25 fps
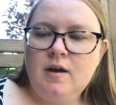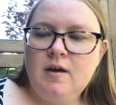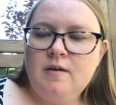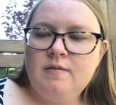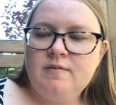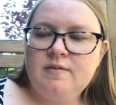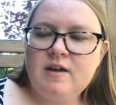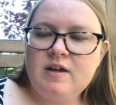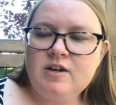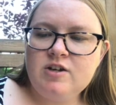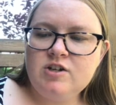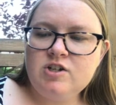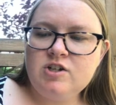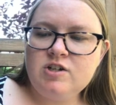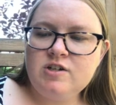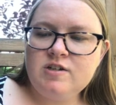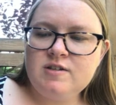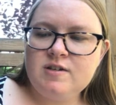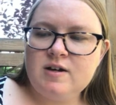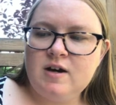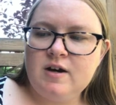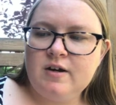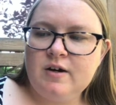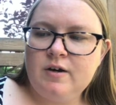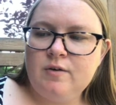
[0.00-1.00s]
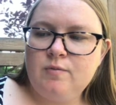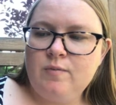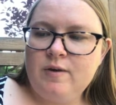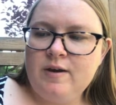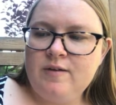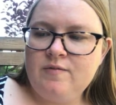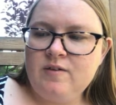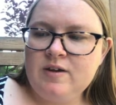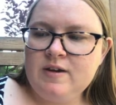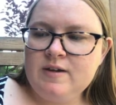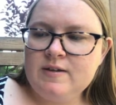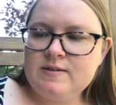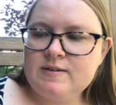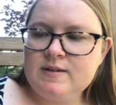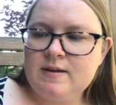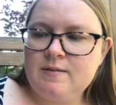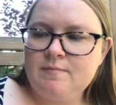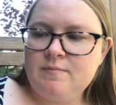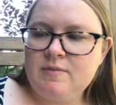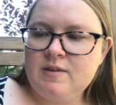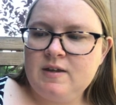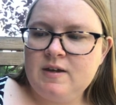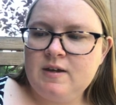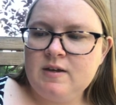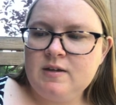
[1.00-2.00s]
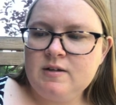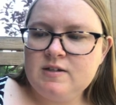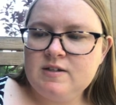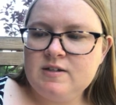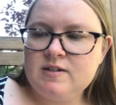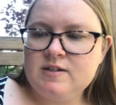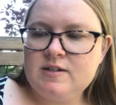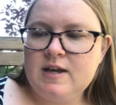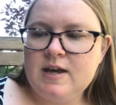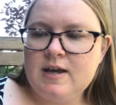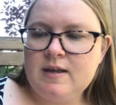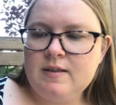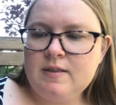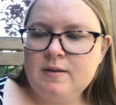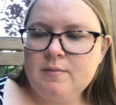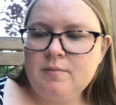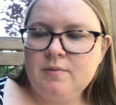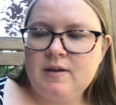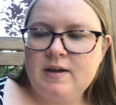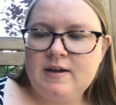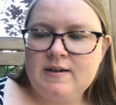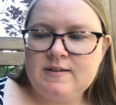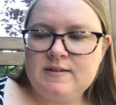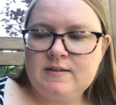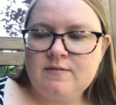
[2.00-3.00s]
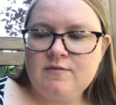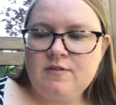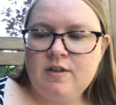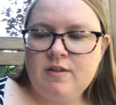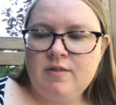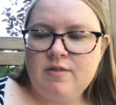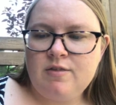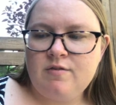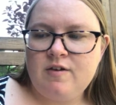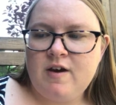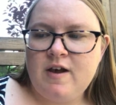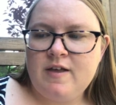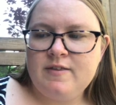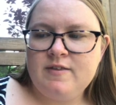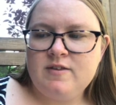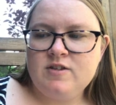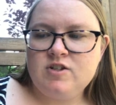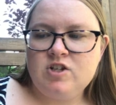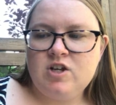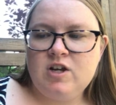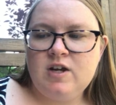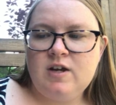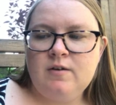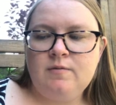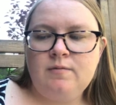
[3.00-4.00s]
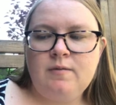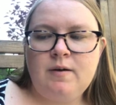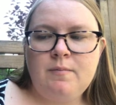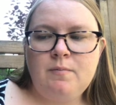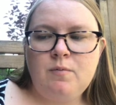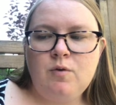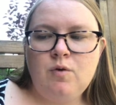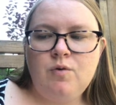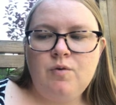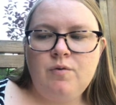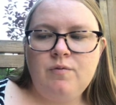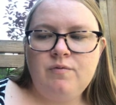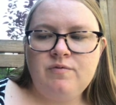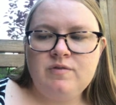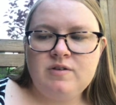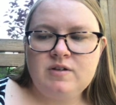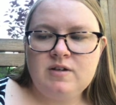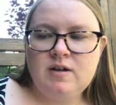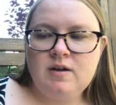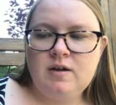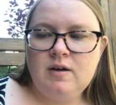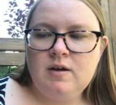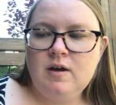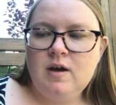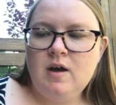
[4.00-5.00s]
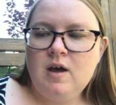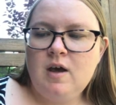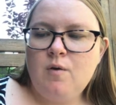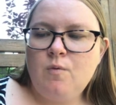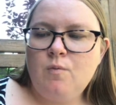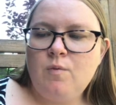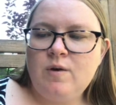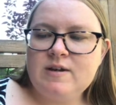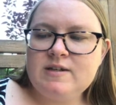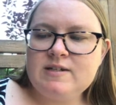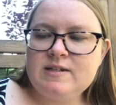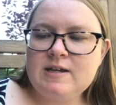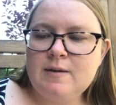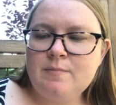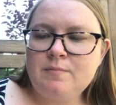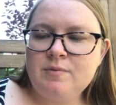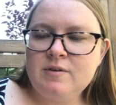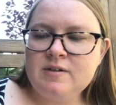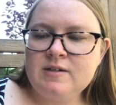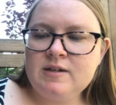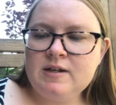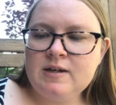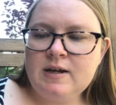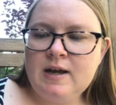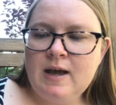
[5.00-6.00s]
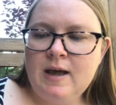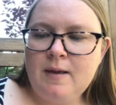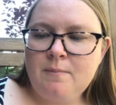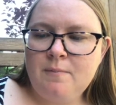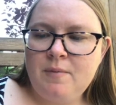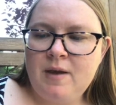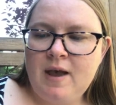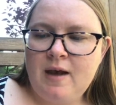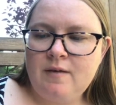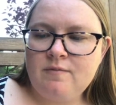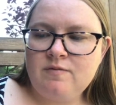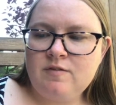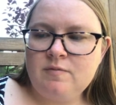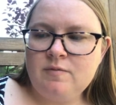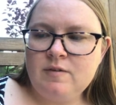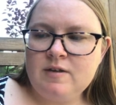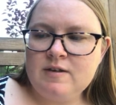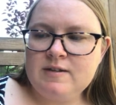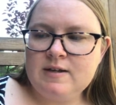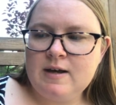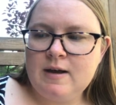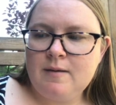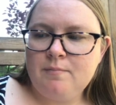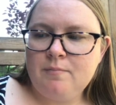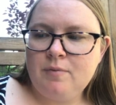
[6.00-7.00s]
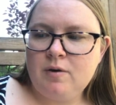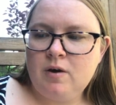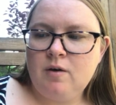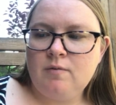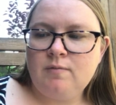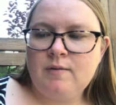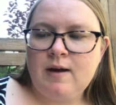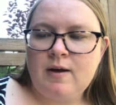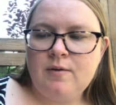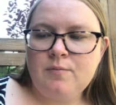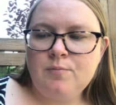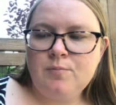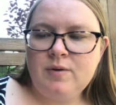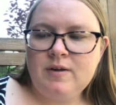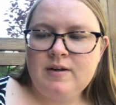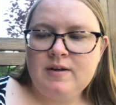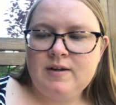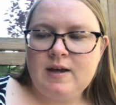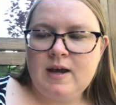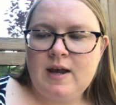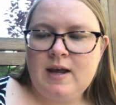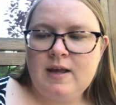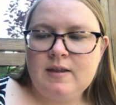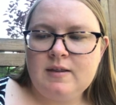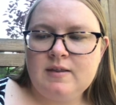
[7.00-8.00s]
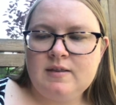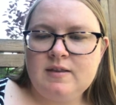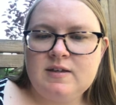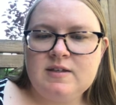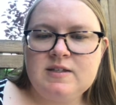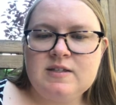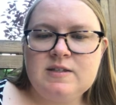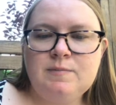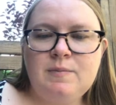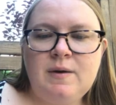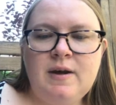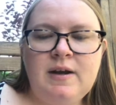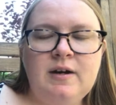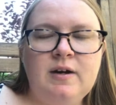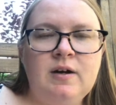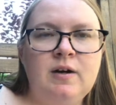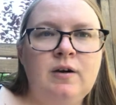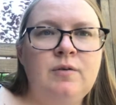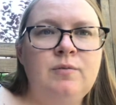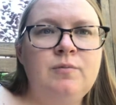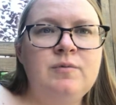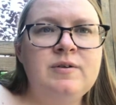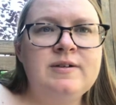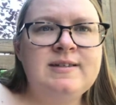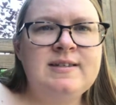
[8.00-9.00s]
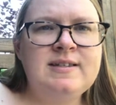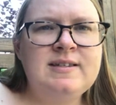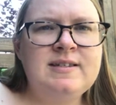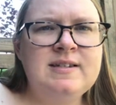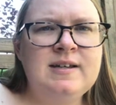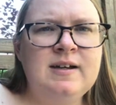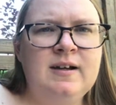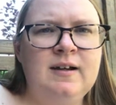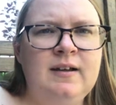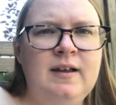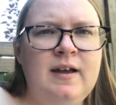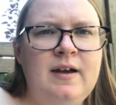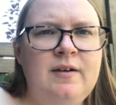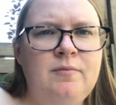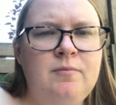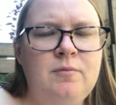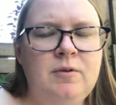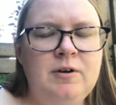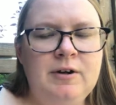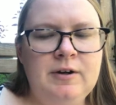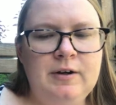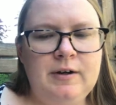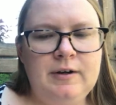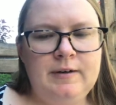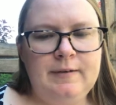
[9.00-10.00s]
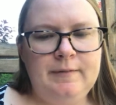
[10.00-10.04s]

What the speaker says: Then she started weaving something to take the place of the threads she had removed. When Templeton got back from the dump around midnight, the spider was still at work.